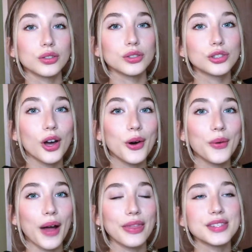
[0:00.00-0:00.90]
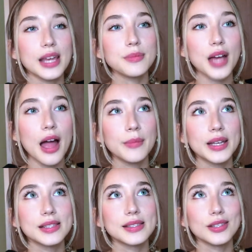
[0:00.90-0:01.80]
So at the same time
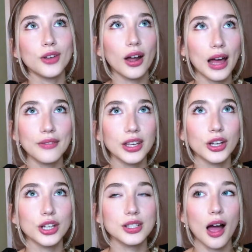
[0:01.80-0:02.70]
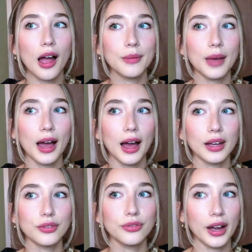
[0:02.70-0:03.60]
as not having a good time
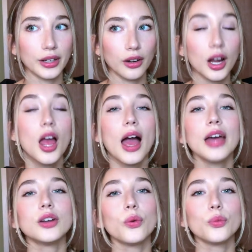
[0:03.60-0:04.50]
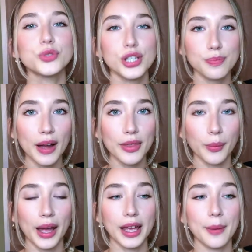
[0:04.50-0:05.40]
at fine art, and just by the
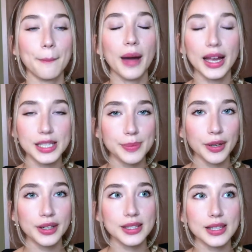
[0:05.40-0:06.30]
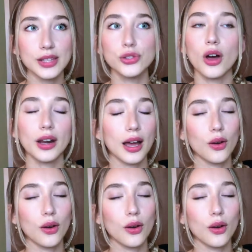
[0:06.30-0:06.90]
way, my experience is not